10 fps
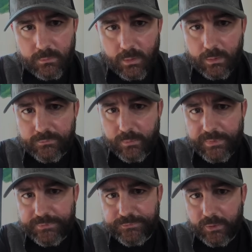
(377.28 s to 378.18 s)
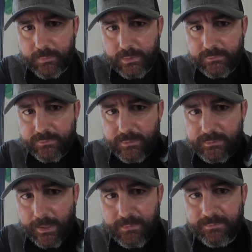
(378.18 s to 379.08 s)
All right, so I'm at the Starbucks.
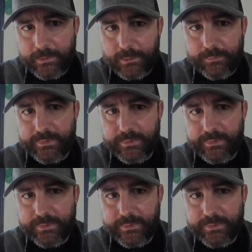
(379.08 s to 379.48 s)
Time to fire up